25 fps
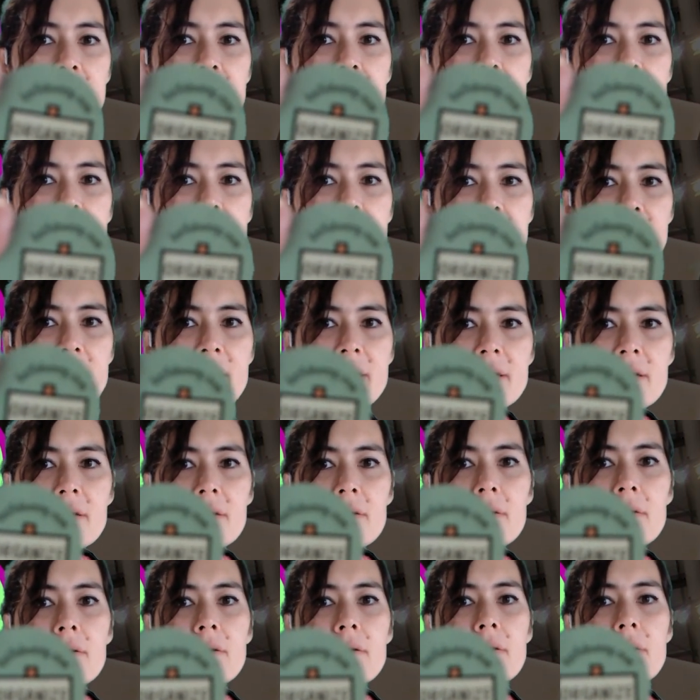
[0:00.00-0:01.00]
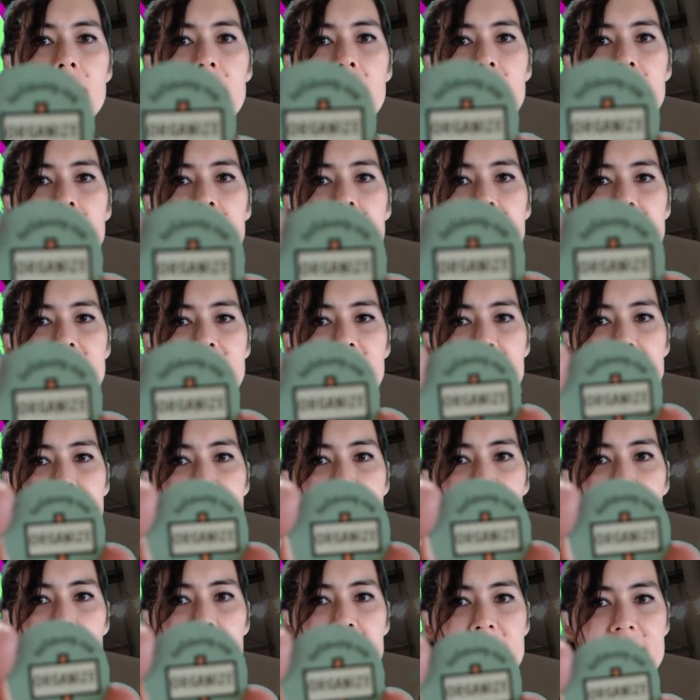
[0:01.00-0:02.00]
Can you? It's not
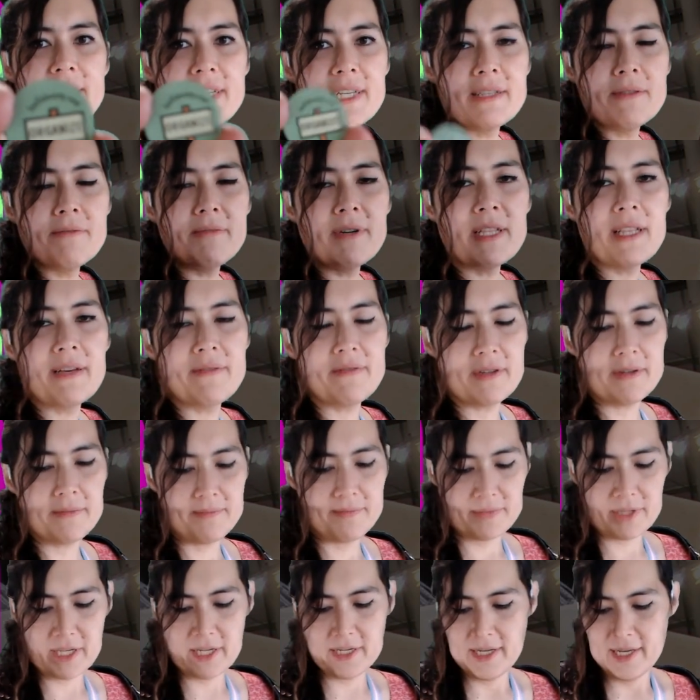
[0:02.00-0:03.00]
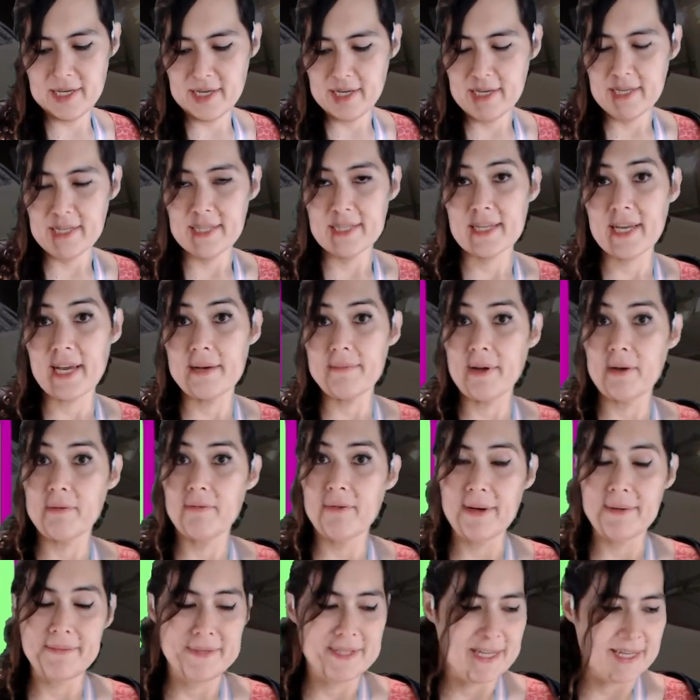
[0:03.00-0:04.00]
focusing, whatever. It's got my
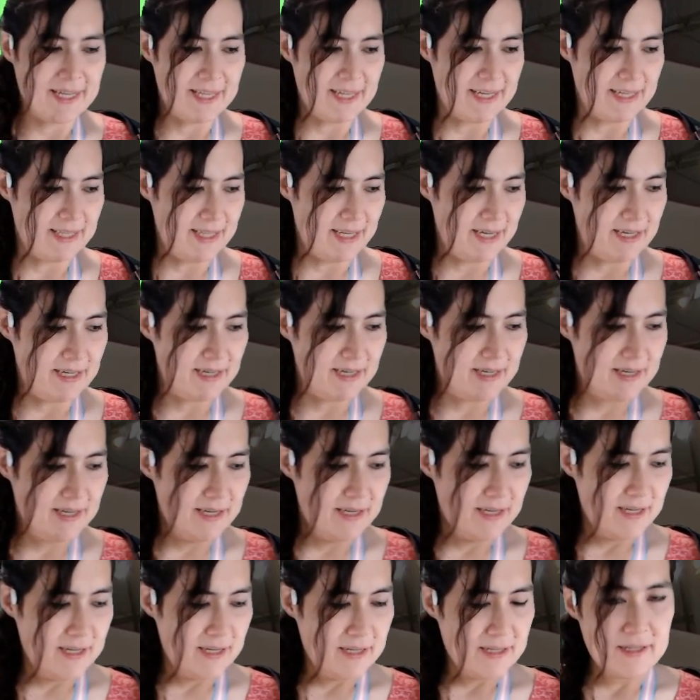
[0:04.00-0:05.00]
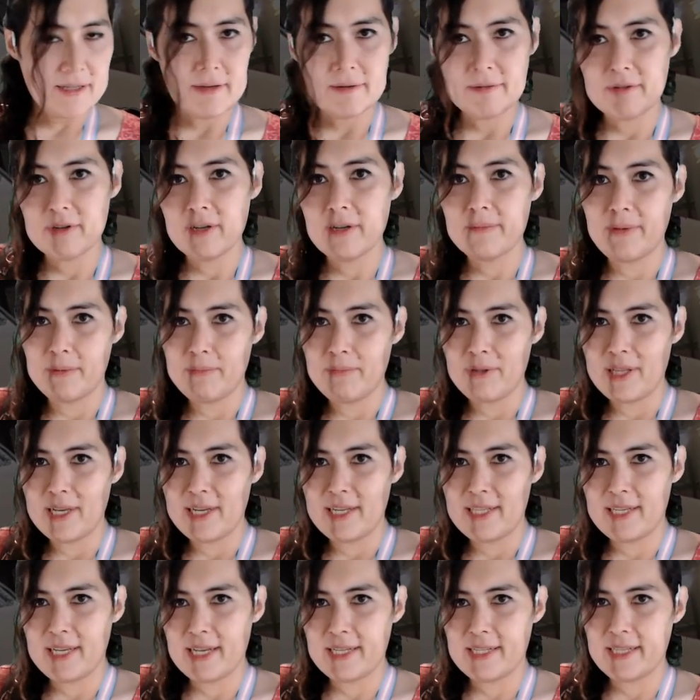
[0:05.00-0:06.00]
website on there. So I'm going to be
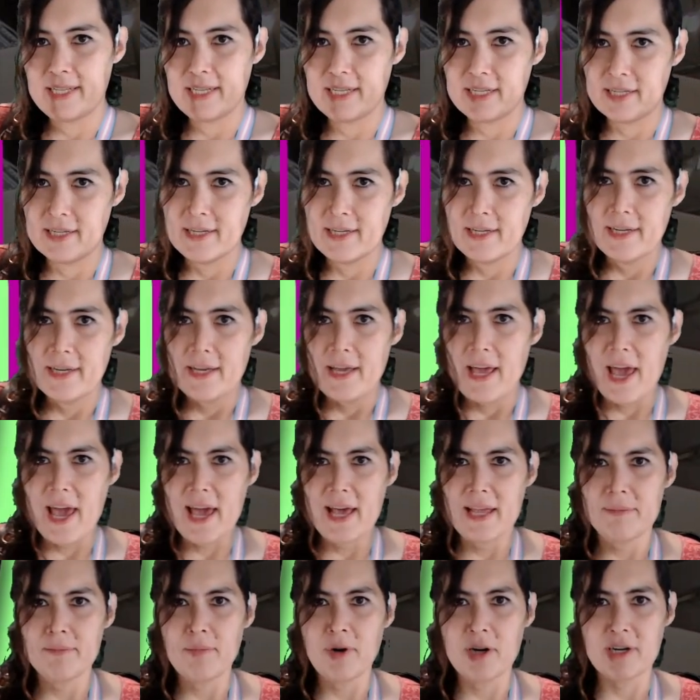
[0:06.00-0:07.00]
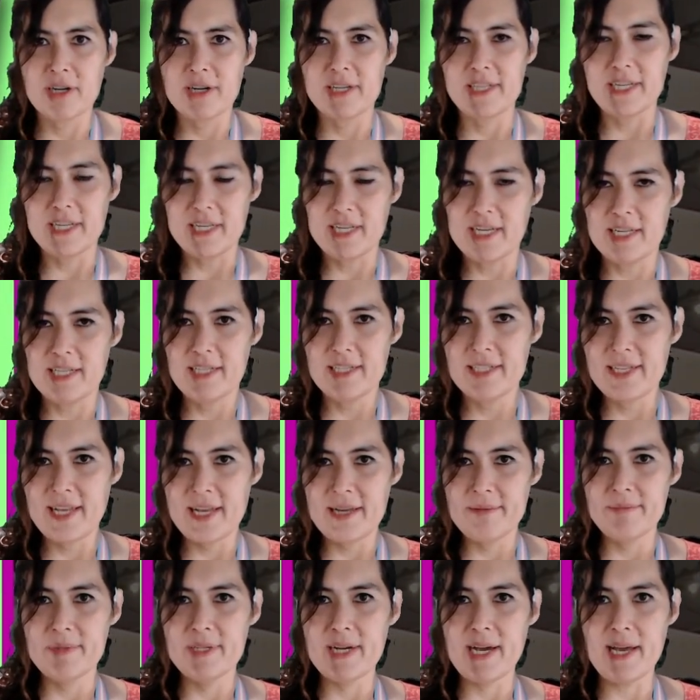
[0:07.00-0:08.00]
playtesting and marketing at the
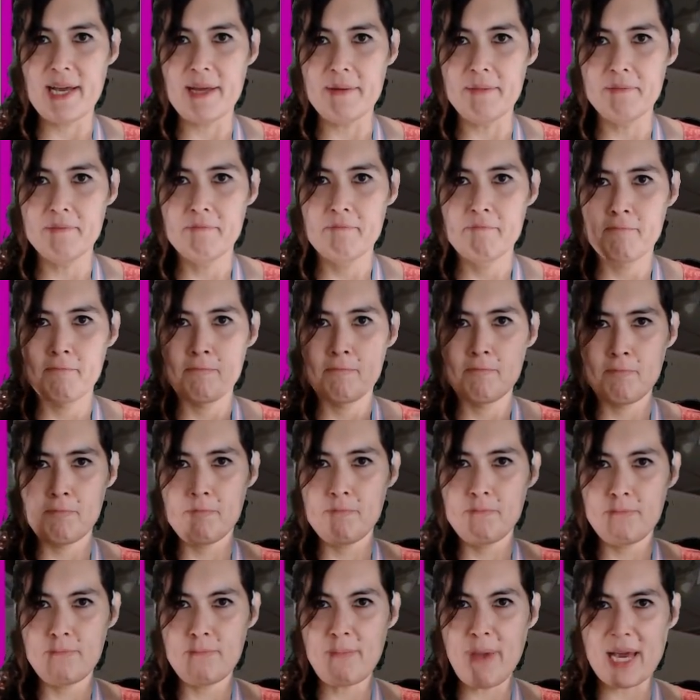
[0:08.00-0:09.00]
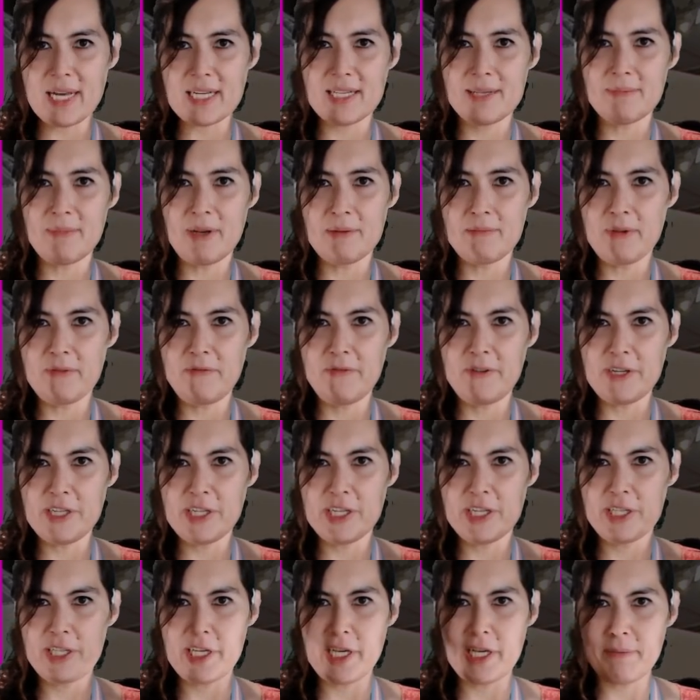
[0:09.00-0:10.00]
same time. Maximum
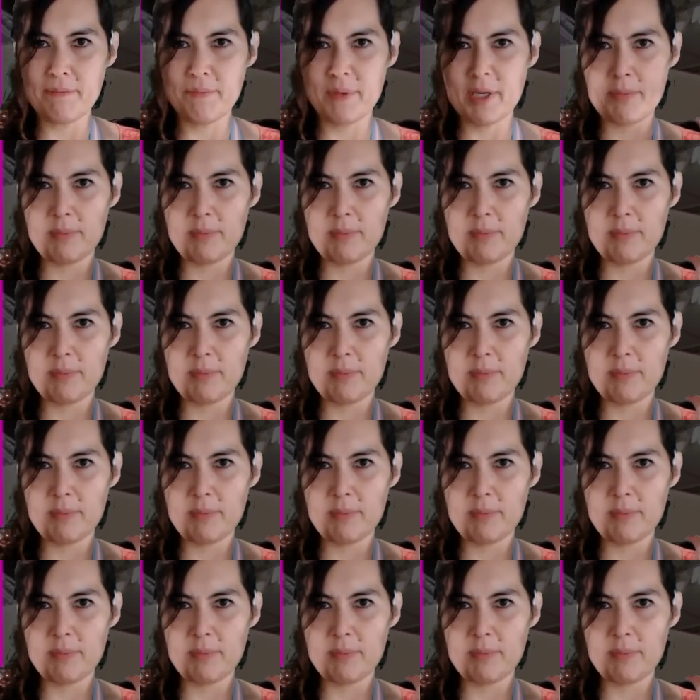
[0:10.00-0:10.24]
efficiency.